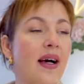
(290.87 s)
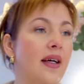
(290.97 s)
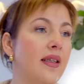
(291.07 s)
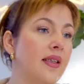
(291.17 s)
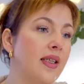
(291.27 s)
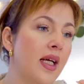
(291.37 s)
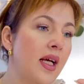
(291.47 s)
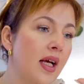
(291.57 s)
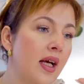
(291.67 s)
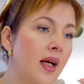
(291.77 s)
and
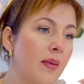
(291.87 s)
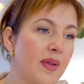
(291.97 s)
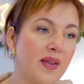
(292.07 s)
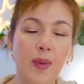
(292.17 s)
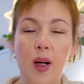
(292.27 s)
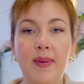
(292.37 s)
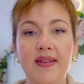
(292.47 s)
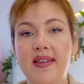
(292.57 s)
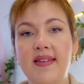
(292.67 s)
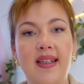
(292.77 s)
my small
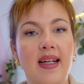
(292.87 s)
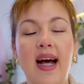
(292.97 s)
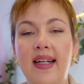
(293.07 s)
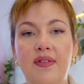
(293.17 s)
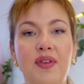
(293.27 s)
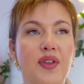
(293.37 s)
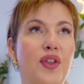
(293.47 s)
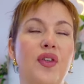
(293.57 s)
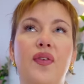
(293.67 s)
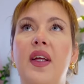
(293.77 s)
business, it kind of has
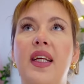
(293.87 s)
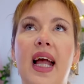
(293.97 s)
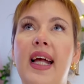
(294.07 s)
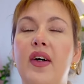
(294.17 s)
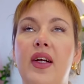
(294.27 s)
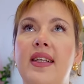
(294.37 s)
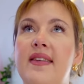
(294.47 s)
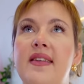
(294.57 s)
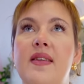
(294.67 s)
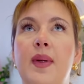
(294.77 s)
just felt chaotic
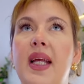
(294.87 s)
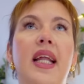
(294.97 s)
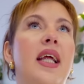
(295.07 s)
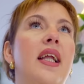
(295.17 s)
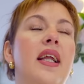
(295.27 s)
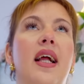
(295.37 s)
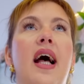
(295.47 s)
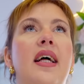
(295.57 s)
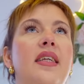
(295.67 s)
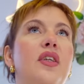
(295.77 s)
since the beginning, and I
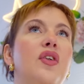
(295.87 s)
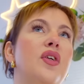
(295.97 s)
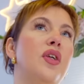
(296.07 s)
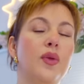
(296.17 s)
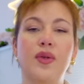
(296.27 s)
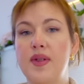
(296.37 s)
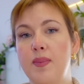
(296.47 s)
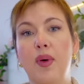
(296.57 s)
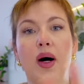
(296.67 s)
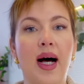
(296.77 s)
kind of just used to
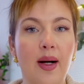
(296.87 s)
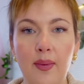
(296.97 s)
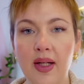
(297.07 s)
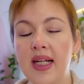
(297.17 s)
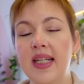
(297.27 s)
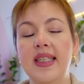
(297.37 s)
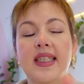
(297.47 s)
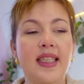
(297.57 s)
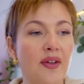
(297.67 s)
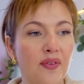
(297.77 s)
put out
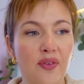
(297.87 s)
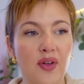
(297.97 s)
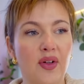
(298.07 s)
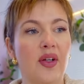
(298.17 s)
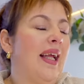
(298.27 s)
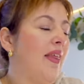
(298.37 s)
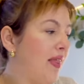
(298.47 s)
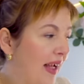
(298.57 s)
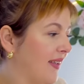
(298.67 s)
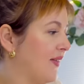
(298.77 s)
different like
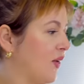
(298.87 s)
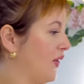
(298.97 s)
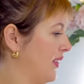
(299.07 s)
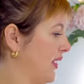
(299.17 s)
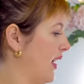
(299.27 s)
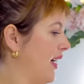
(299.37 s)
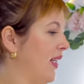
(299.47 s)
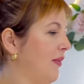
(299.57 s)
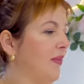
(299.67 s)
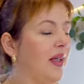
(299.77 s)
things all the
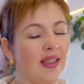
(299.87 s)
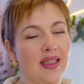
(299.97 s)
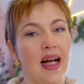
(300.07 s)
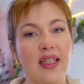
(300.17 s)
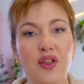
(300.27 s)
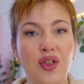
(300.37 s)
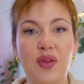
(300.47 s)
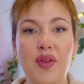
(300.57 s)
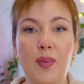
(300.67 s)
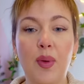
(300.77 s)
time, and I just
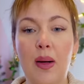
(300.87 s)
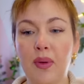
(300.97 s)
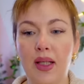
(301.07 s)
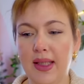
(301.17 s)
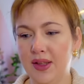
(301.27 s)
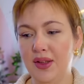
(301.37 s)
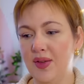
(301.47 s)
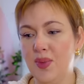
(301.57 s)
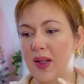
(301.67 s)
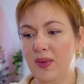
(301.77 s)
used to put out
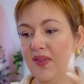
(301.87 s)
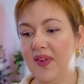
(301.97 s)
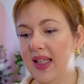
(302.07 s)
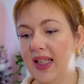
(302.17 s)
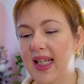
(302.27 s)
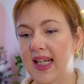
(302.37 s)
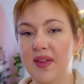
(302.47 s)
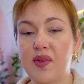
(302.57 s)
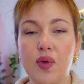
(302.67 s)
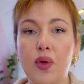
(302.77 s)
collections when I was feeling it in
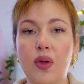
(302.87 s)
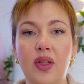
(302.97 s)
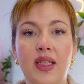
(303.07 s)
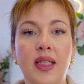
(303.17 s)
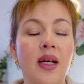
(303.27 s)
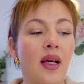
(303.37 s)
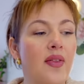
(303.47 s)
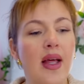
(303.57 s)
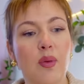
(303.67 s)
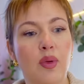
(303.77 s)
the zone, and
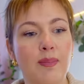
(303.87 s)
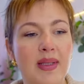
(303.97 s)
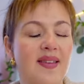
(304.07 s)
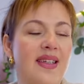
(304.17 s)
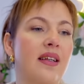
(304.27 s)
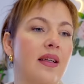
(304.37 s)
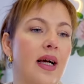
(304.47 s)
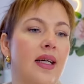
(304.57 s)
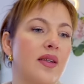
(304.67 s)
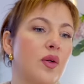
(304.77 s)
then I would miss deadlines, I